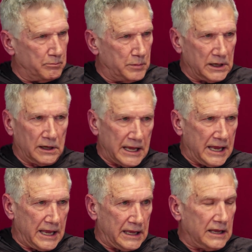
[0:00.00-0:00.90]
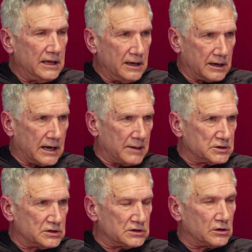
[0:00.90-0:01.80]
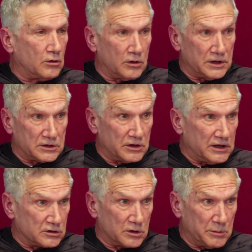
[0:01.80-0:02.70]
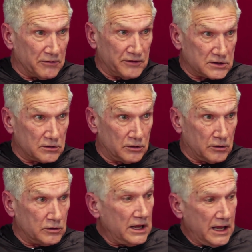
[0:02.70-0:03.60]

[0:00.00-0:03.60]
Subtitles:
Bill A accomplishes the goal and there's going to be a fiscal note,